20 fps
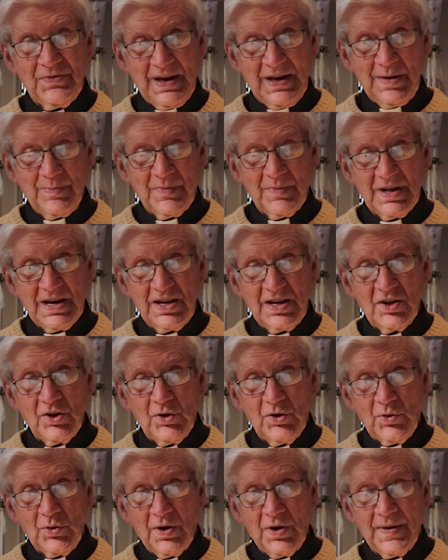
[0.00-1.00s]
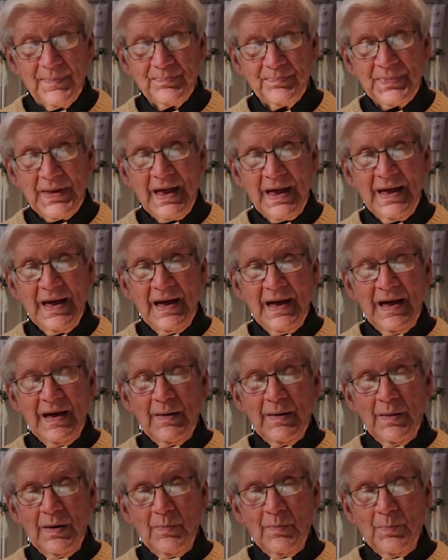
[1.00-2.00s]
namely Luke,
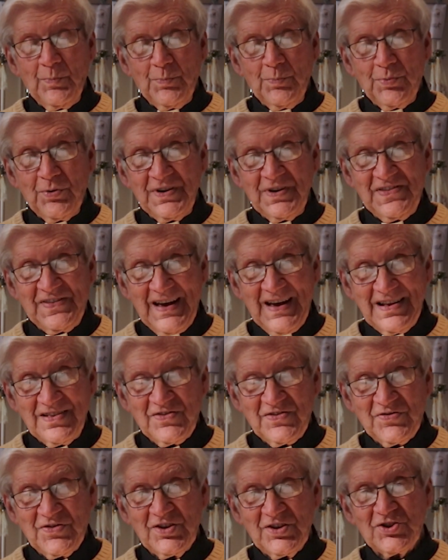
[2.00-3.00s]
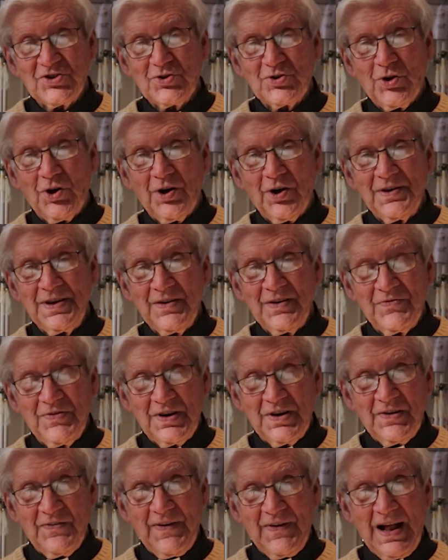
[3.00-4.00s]
presents the story of
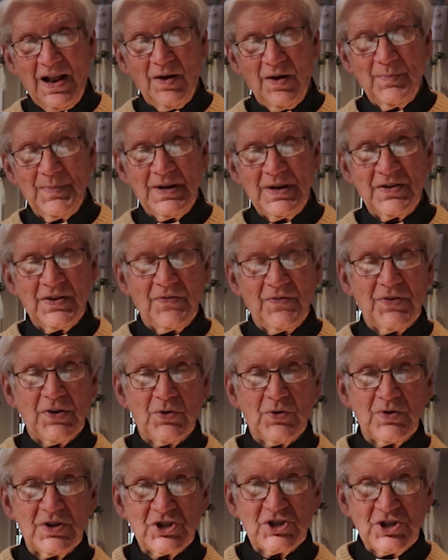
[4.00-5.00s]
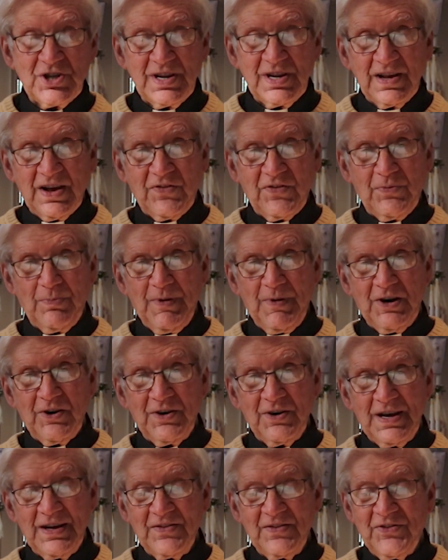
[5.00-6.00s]
the development of the Christian
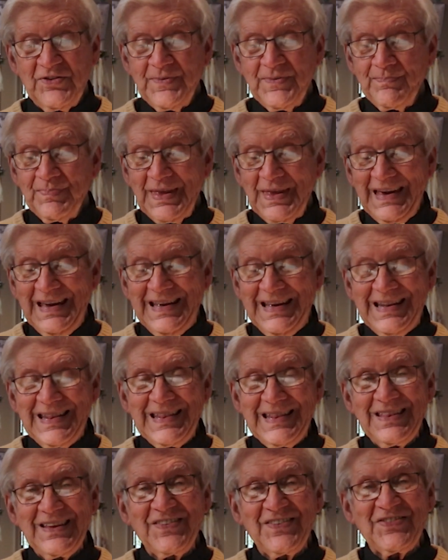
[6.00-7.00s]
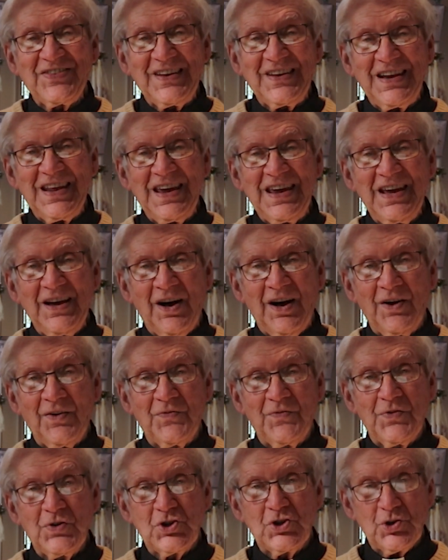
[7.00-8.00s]
experience in the city
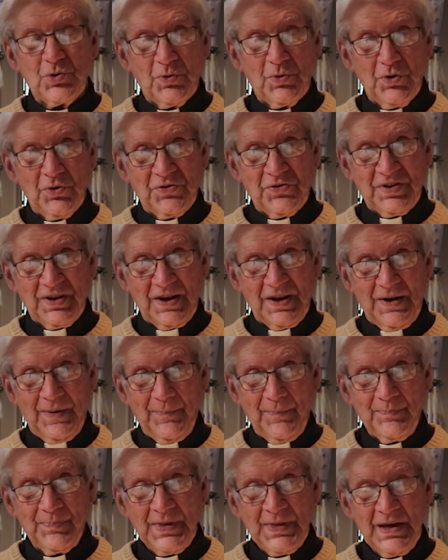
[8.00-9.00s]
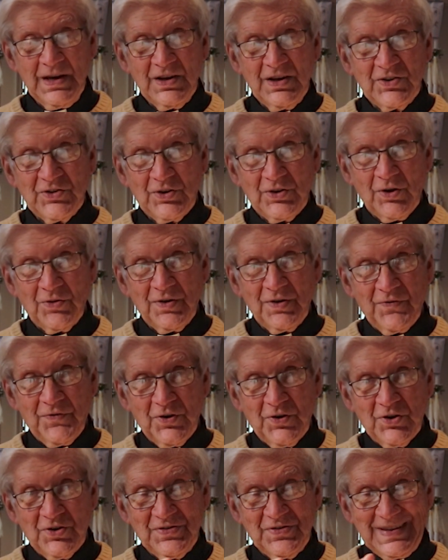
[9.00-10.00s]
of Jerusalem. So the
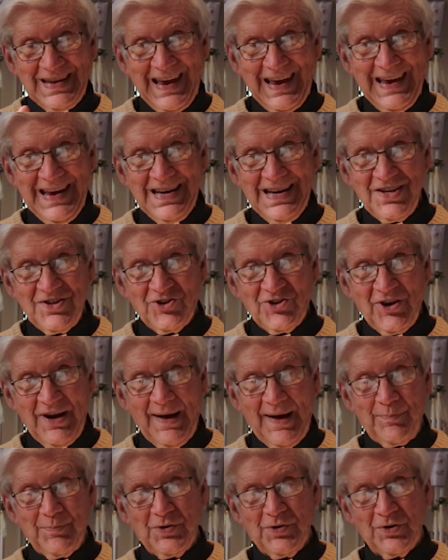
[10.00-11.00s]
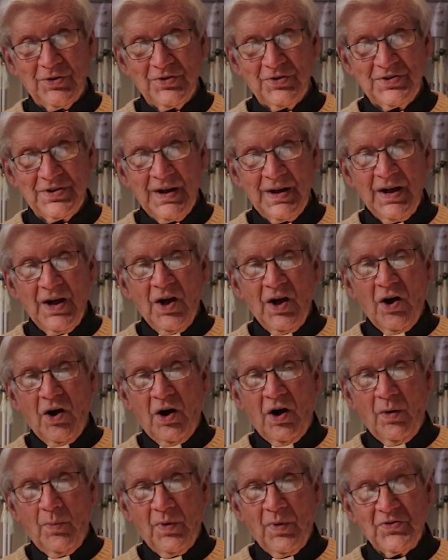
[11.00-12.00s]
first eight chapters,
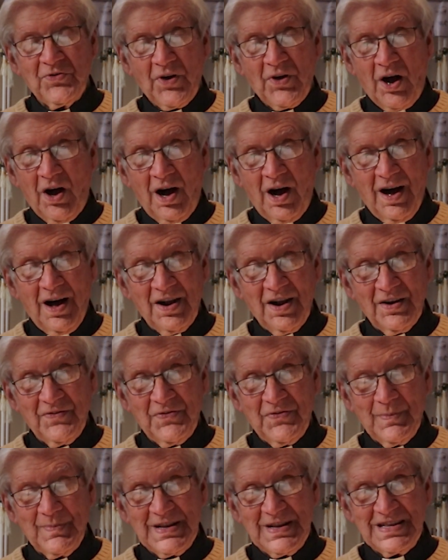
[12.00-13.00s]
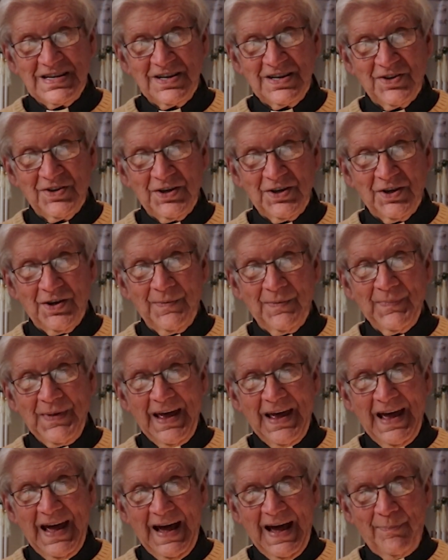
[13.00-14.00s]
almost all of the material
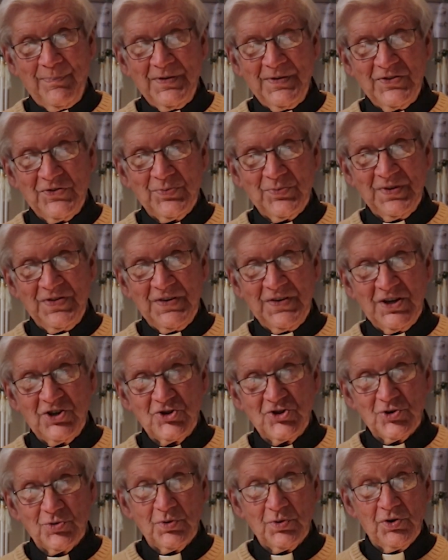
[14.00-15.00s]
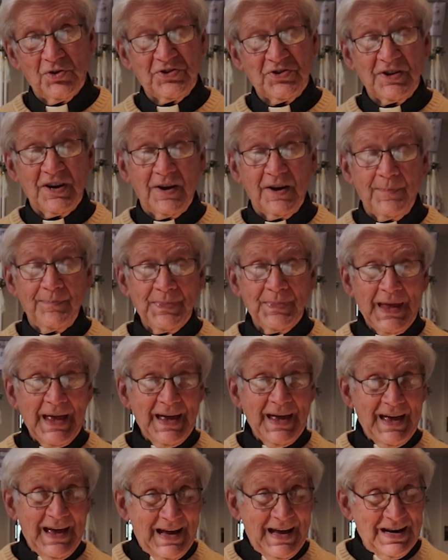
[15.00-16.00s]
happens within Jerusalem.
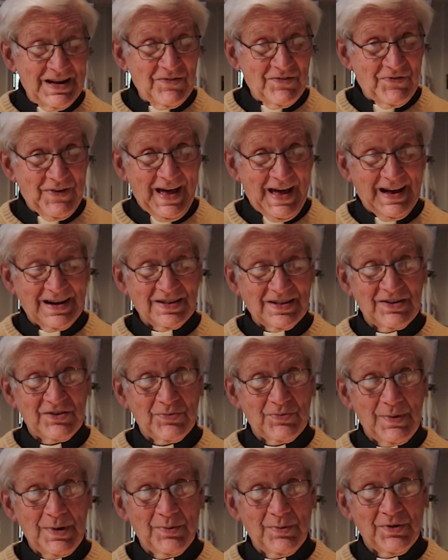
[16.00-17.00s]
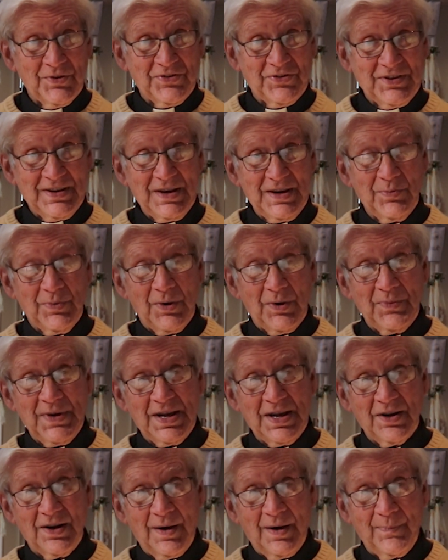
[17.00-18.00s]
And in fact, as we will see when
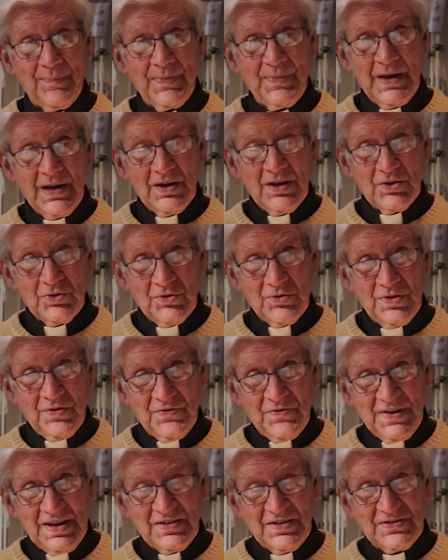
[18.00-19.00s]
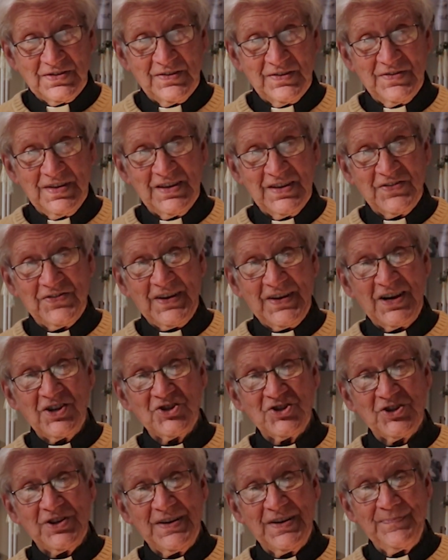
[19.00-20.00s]
we come to the Feast of the
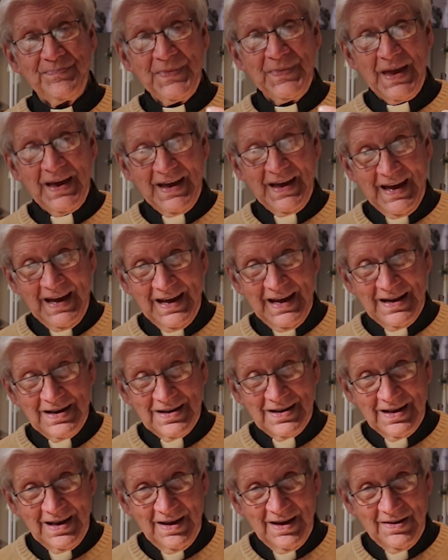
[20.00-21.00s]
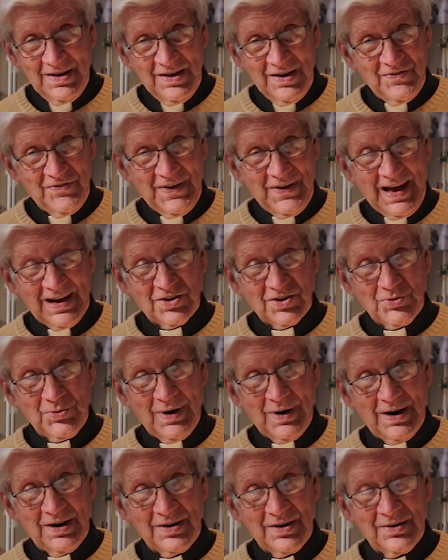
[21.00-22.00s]
Ascension, and in fact
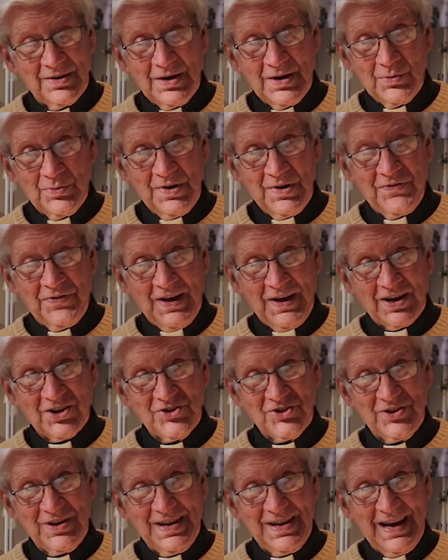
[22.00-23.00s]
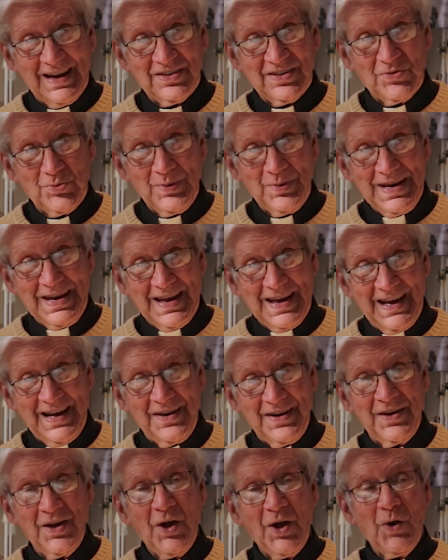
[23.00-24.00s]
to our reflection next
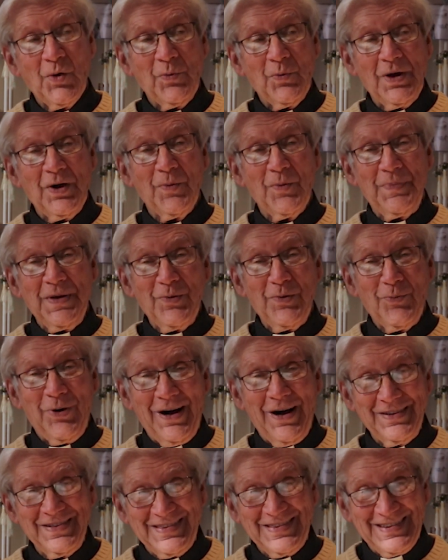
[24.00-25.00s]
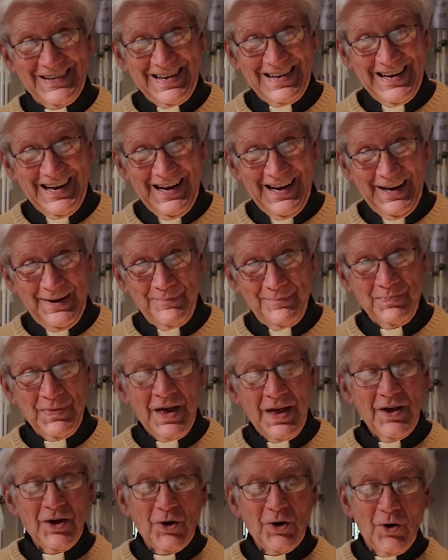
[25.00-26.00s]
weekend, we'll be once
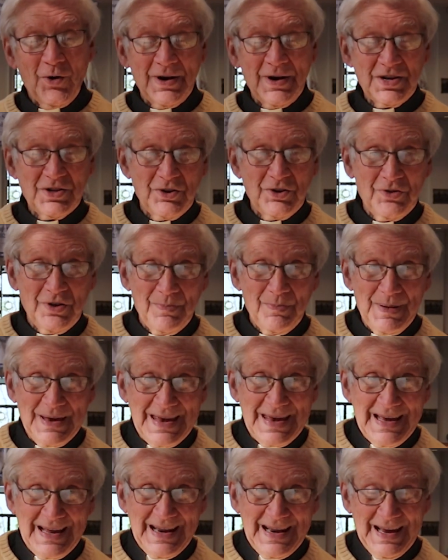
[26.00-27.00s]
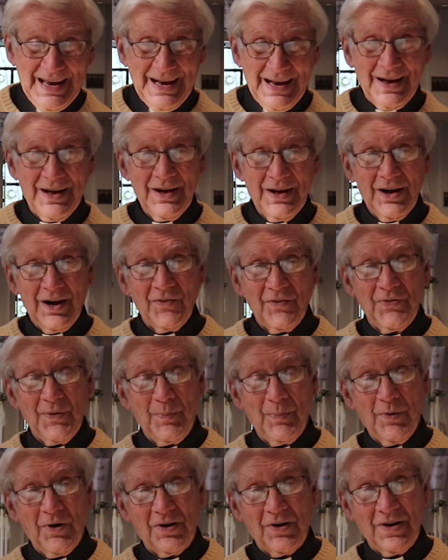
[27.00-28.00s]
again going to the beginning of
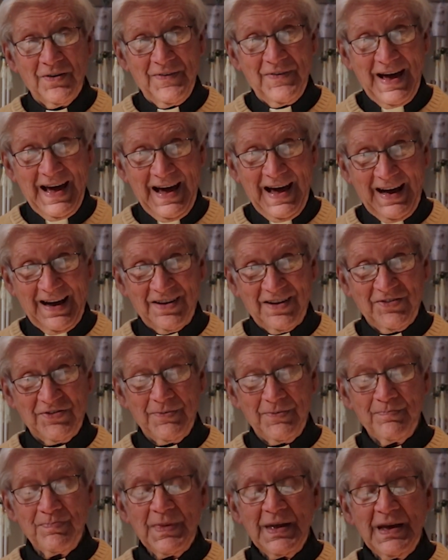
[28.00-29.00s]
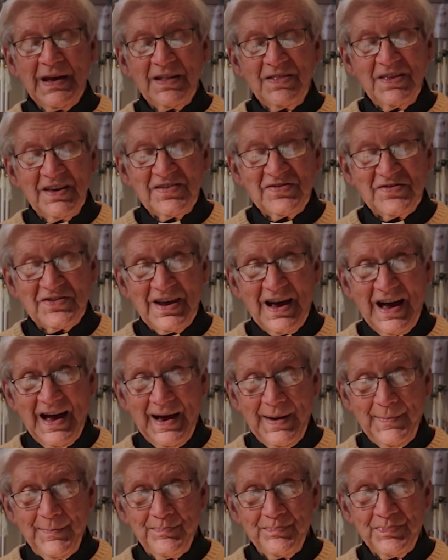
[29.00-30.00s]
the book of Acts. This
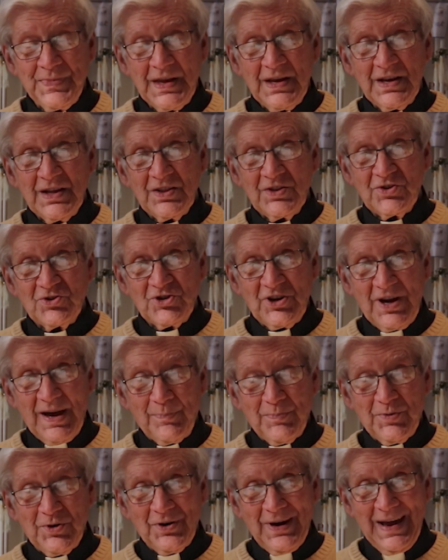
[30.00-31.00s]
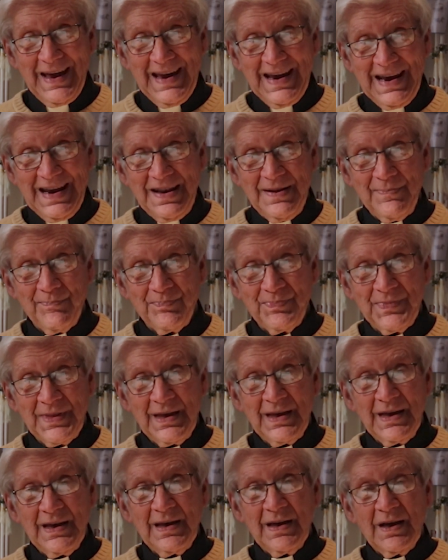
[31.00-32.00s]
time, chapter
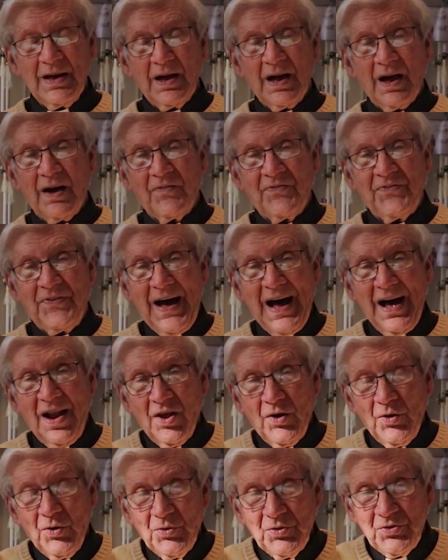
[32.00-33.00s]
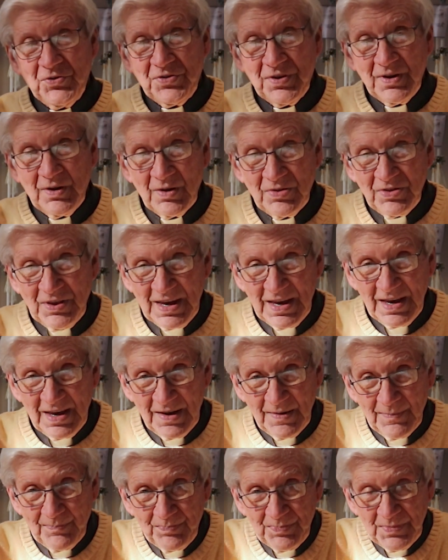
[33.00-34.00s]
8 follows
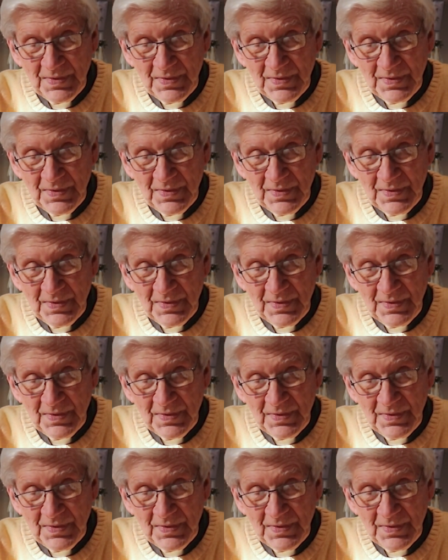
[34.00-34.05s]
the